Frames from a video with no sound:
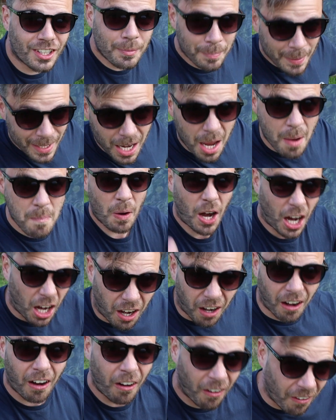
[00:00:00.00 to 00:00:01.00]
going to be like
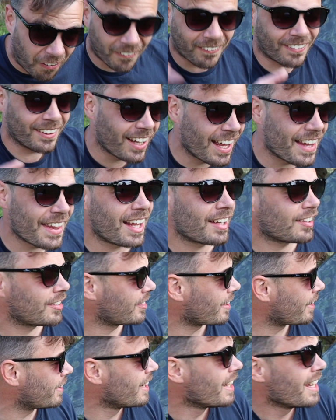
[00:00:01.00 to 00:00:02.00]
that.
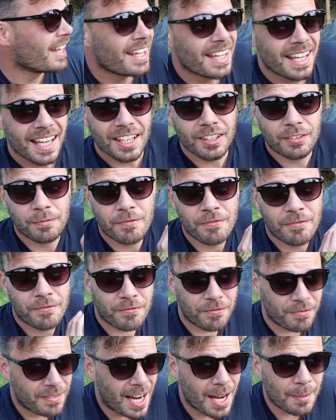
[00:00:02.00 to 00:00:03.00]
So it's
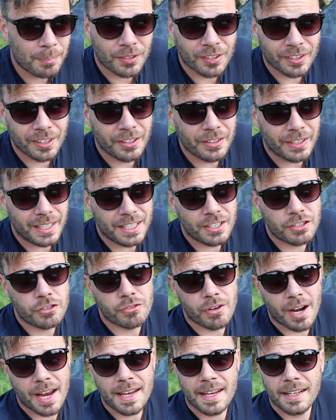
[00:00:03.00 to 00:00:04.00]
absolutely
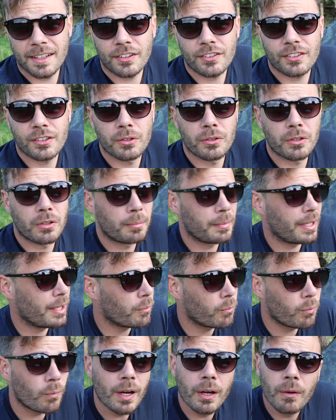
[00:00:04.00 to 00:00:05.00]
great in a storm.
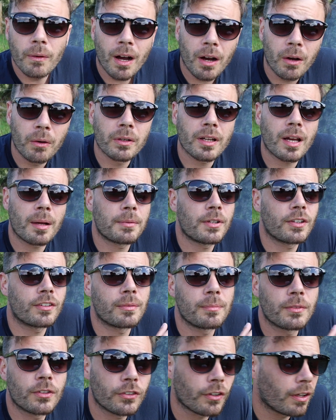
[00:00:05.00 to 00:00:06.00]
It will hold up to
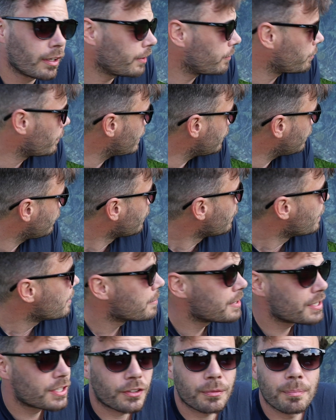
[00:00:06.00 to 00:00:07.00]
some solid wind,
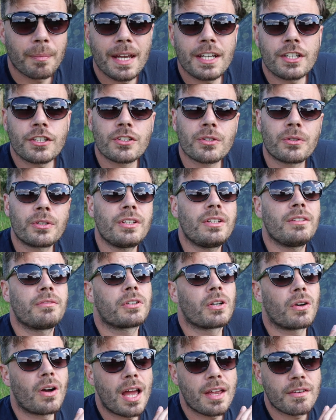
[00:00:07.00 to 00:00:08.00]
but just make sure
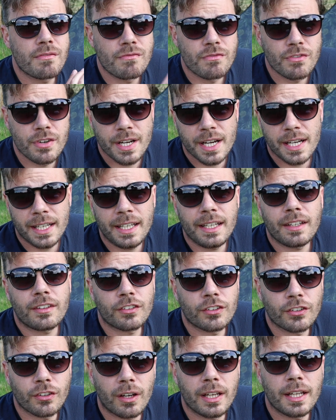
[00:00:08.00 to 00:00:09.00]
you've got a really
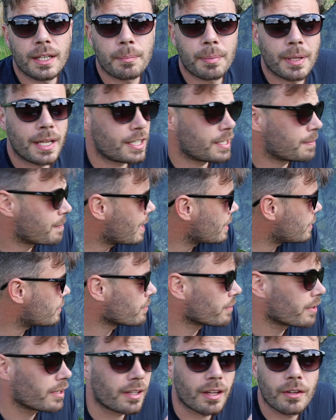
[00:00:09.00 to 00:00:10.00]
solid pitch. Make
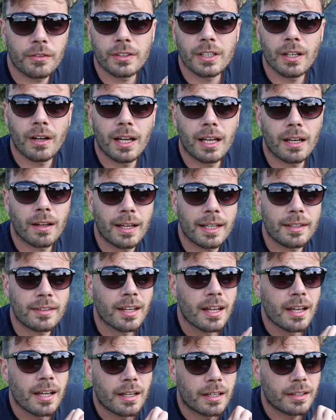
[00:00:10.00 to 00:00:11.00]
sure that those guy lines
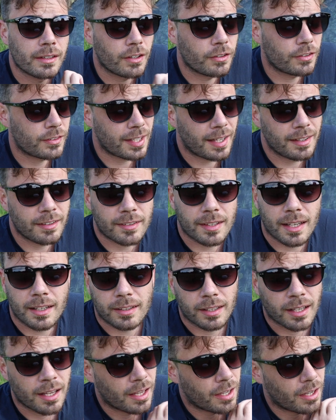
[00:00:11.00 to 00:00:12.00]
and those tent
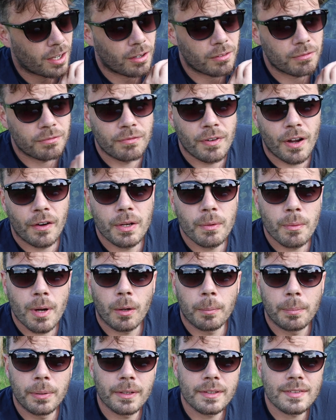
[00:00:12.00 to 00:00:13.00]
stakes are very
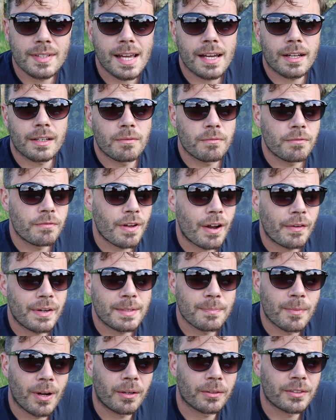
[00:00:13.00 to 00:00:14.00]
well put down and
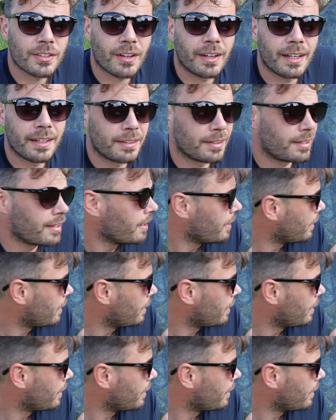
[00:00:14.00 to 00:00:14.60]
very well tightened,